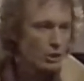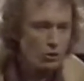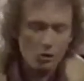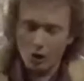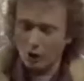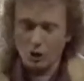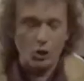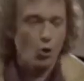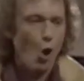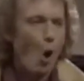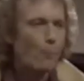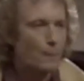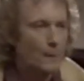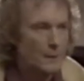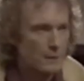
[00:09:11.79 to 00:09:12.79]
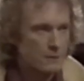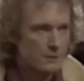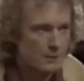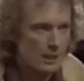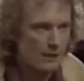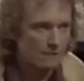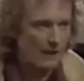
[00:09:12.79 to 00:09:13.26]
You don't. You're opening
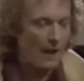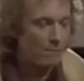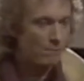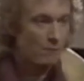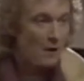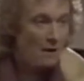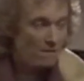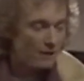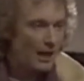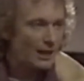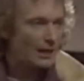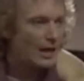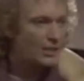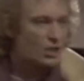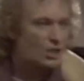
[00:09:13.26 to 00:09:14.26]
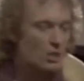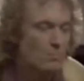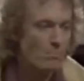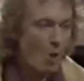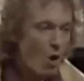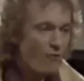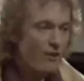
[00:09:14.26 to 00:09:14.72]
yourself that for that guy just to
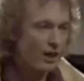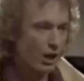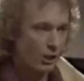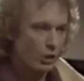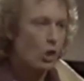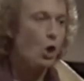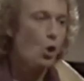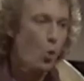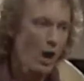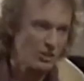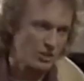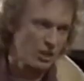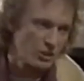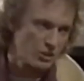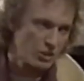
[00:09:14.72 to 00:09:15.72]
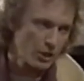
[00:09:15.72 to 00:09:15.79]
move in on you. Who was the